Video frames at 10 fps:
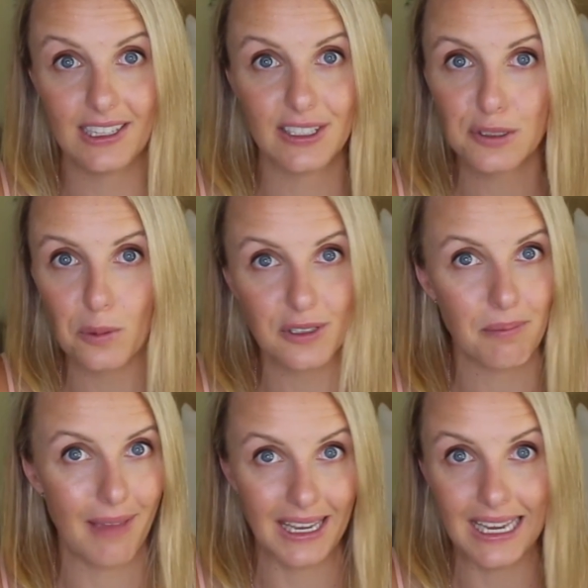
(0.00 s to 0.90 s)
I just
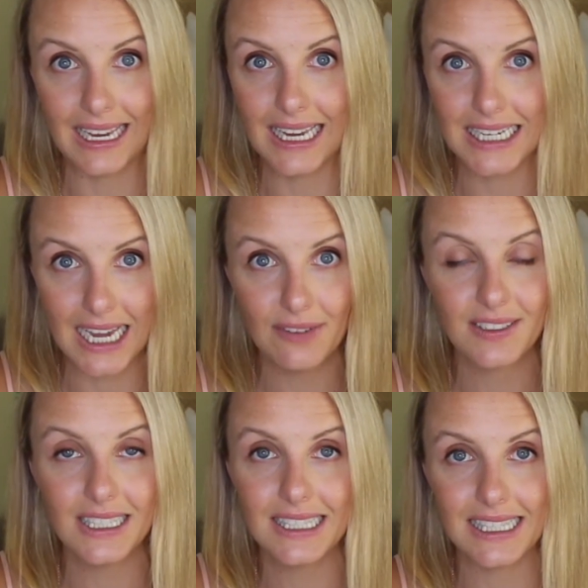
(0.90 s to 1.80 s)
wasn't making
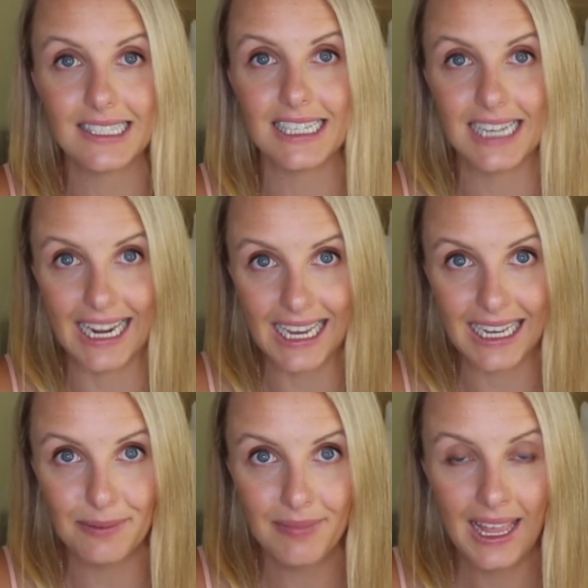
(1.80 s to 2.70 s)
enough consistent
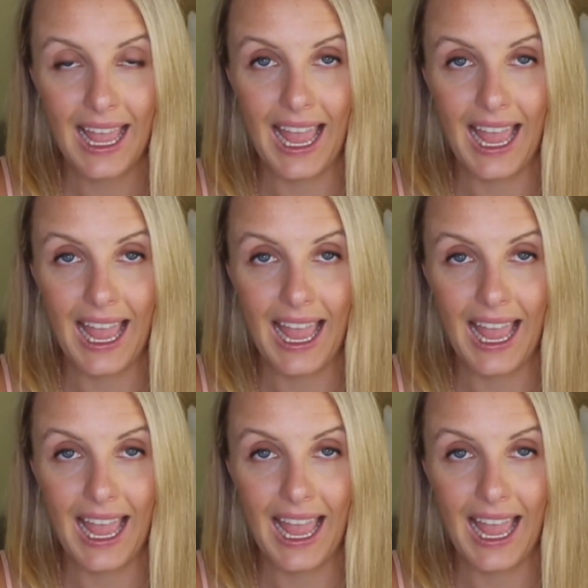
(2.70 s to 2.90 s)
income,